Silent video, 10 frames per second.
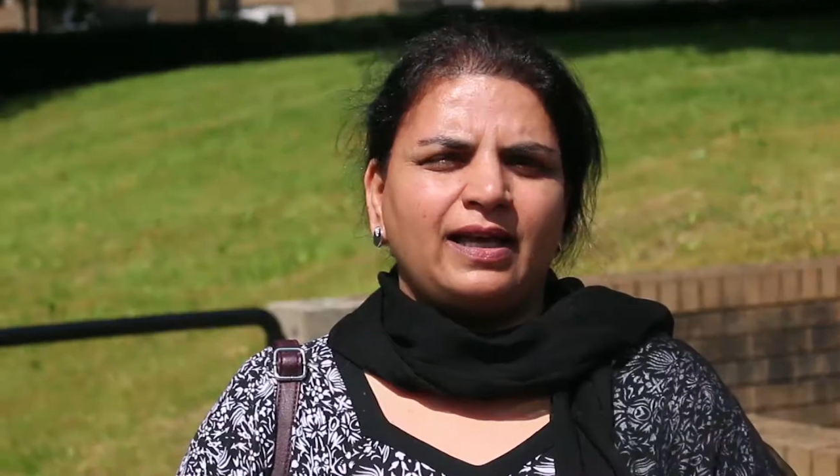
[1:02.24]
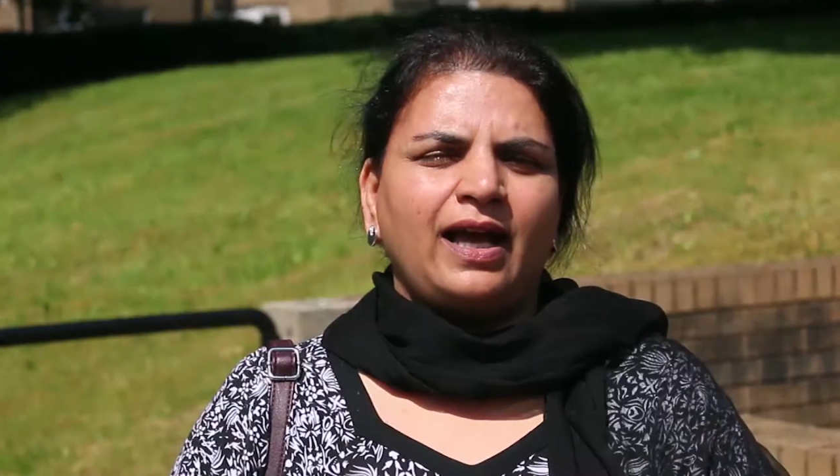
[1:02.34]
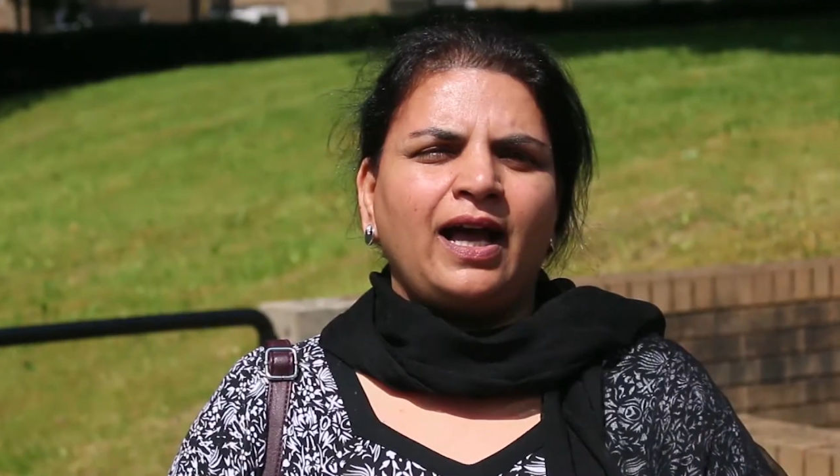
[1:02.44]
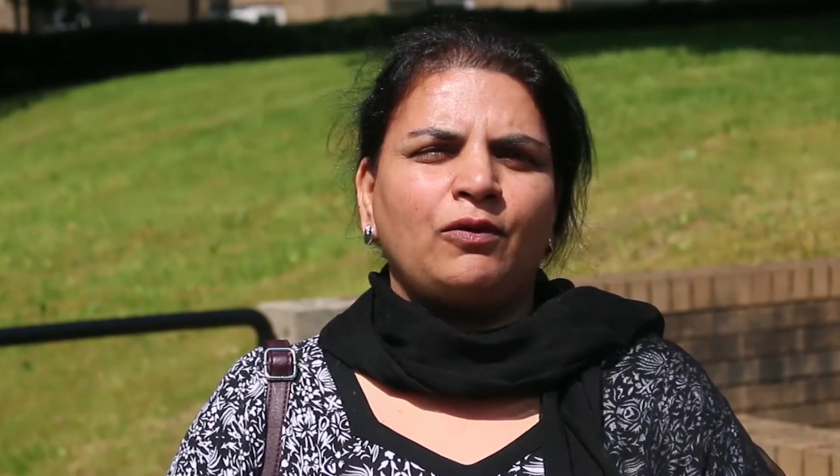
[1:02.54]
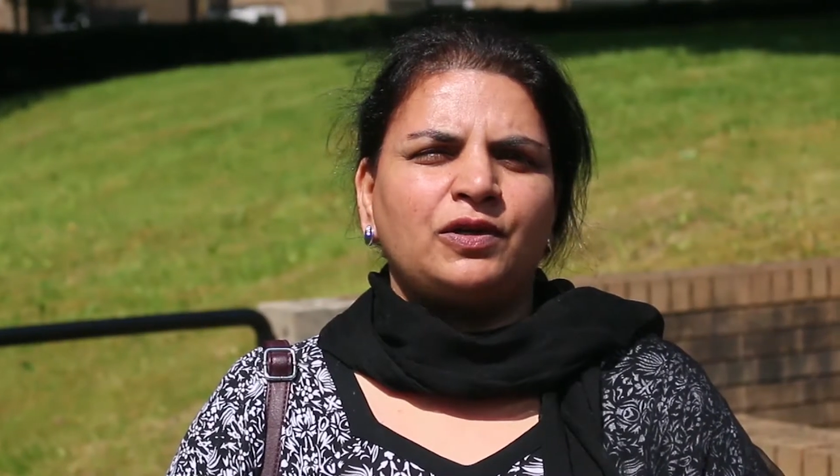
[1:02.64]

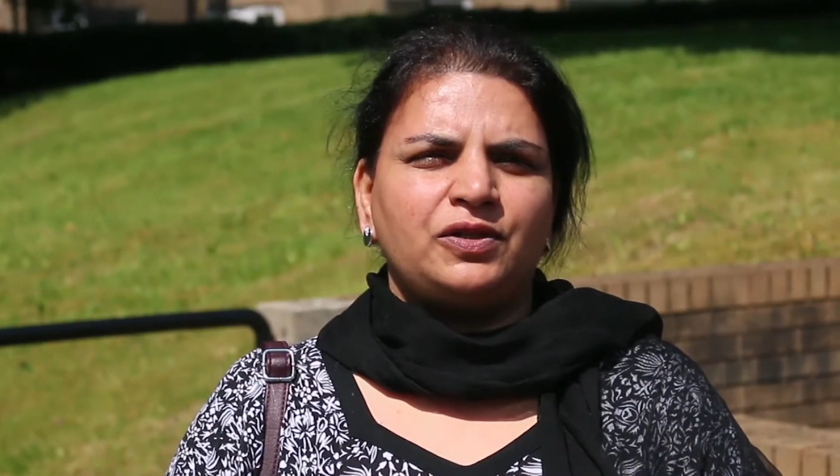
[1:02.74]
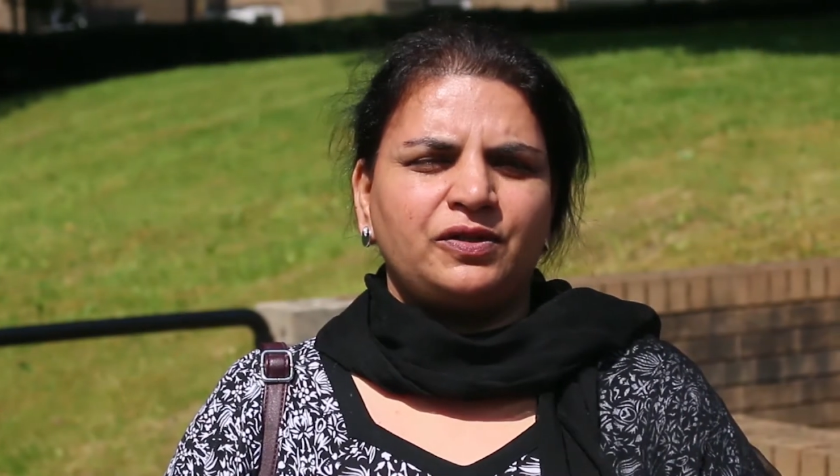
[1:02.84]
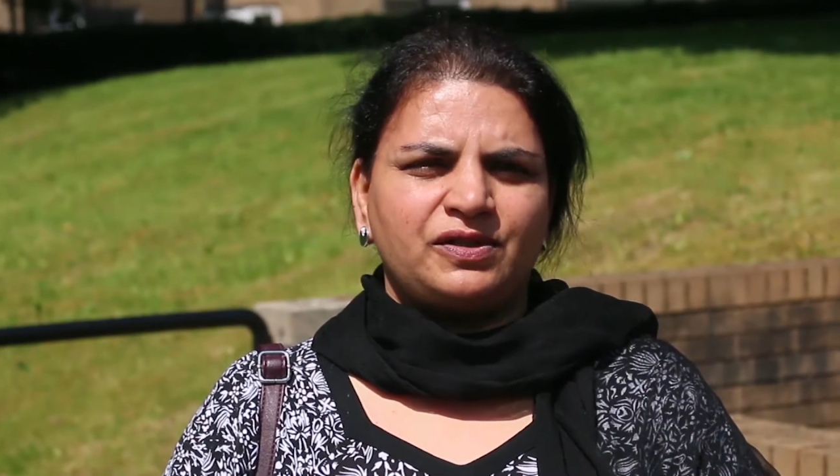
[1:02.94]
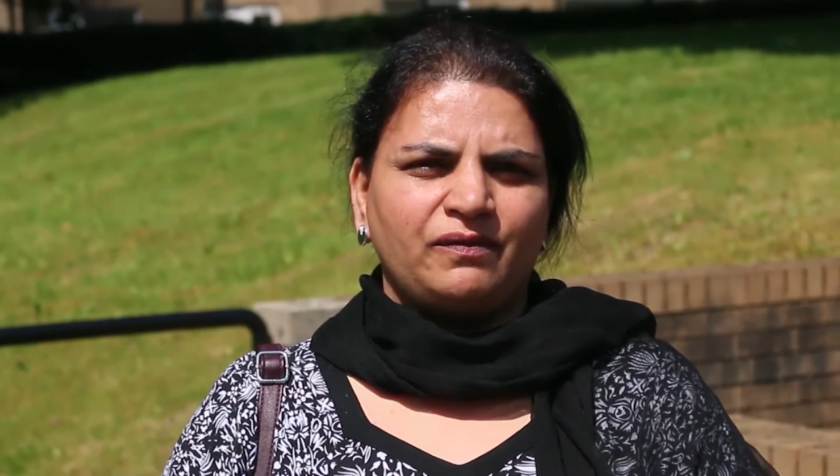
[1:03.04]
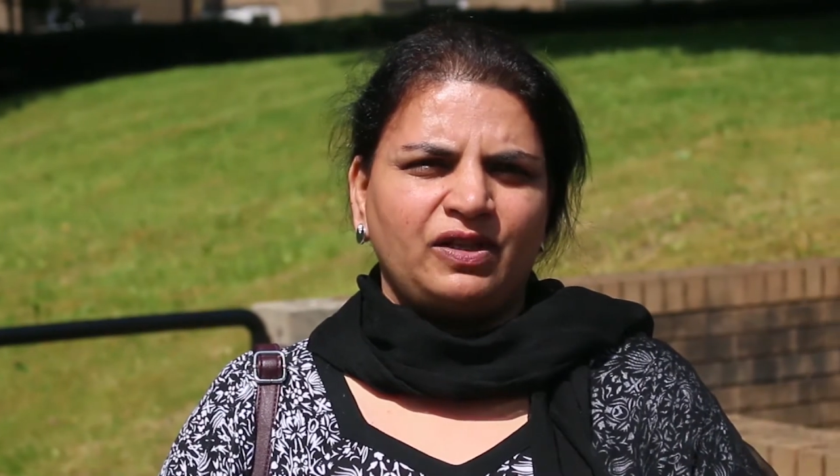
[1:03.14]
I want to
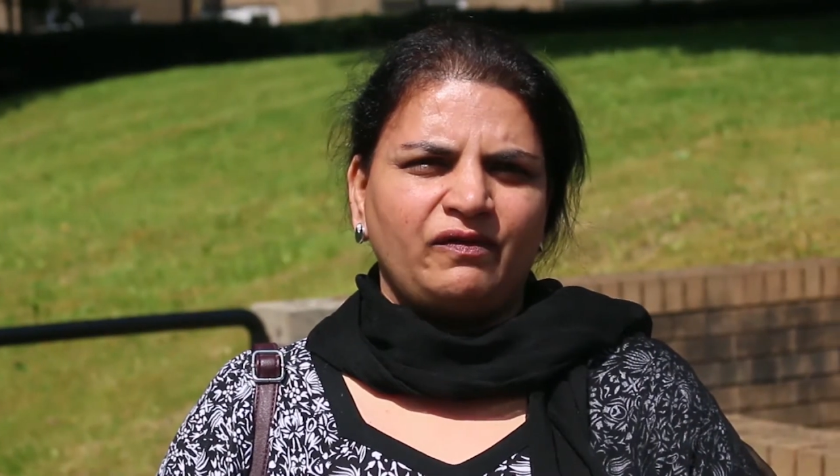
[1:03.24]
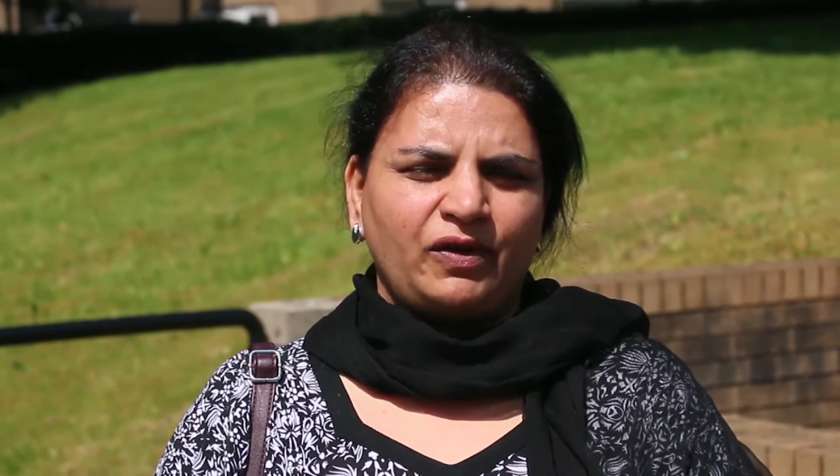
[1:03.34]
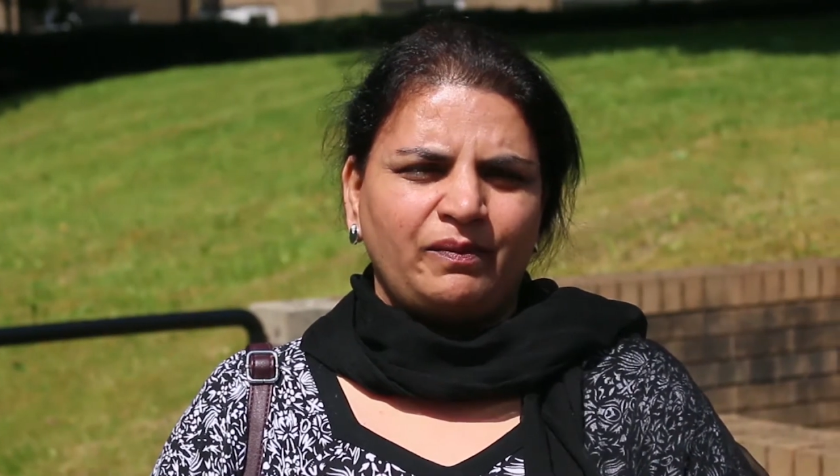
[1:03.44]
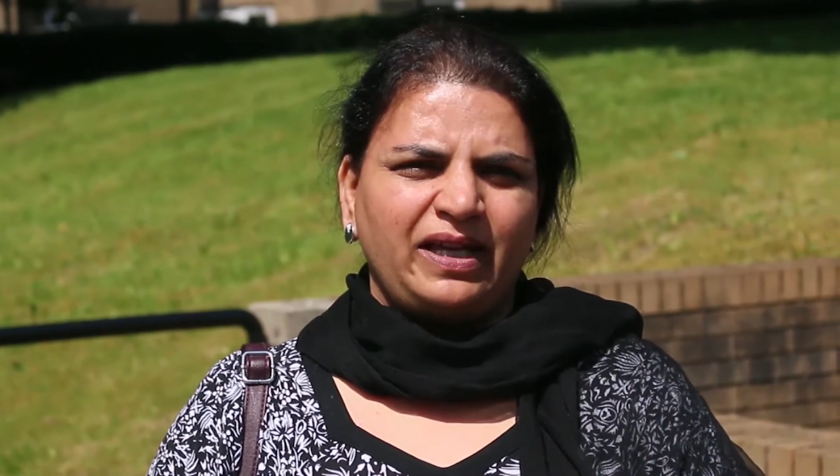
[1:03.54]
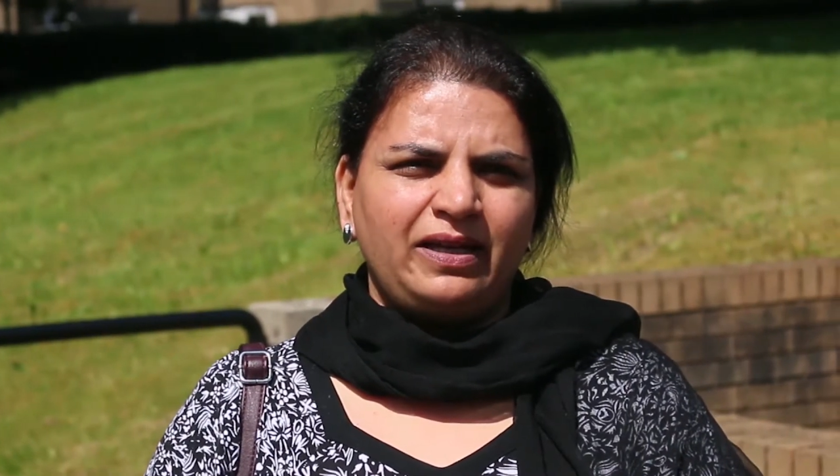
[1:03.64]
do something
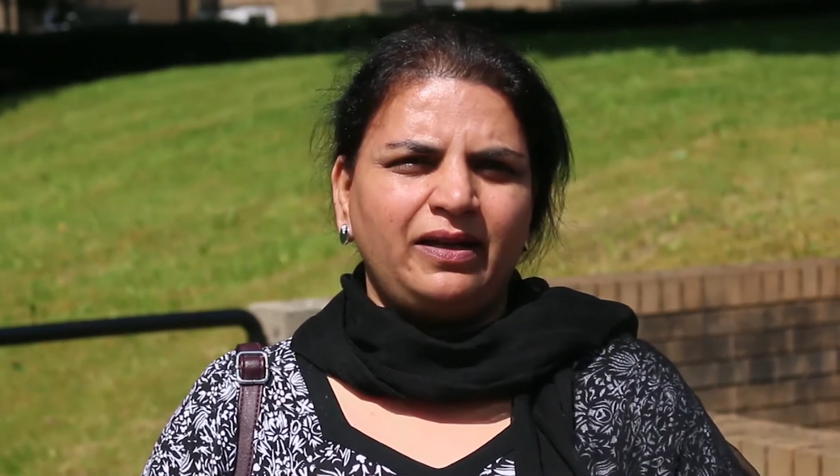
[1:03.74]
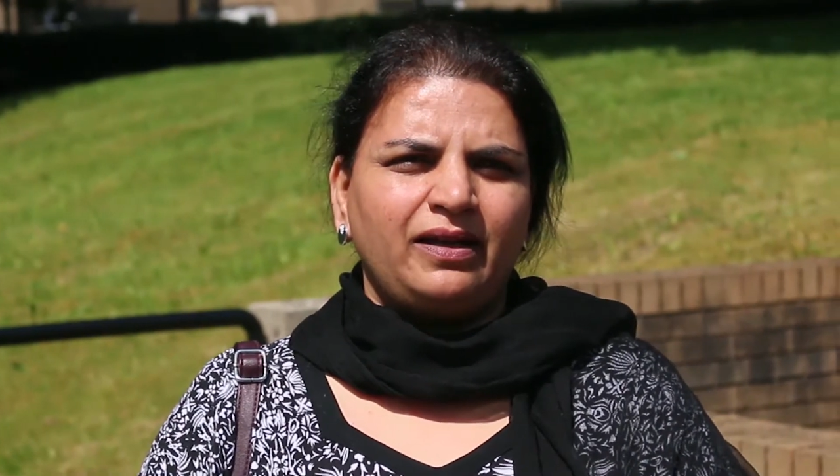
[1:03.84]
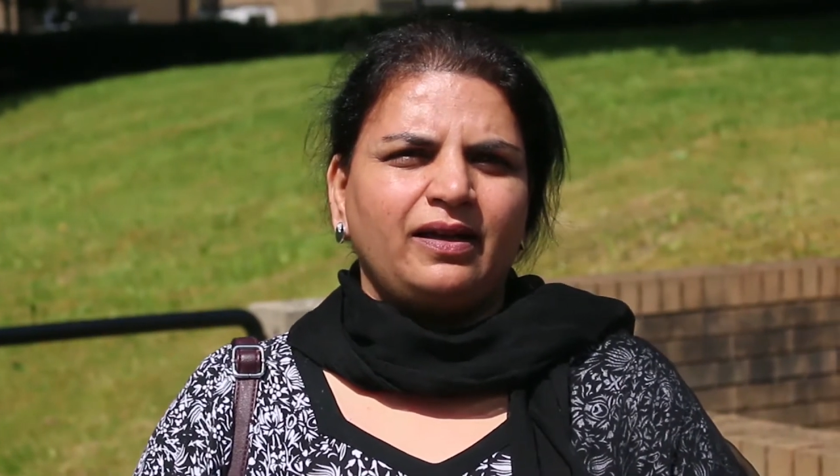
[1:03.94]
for me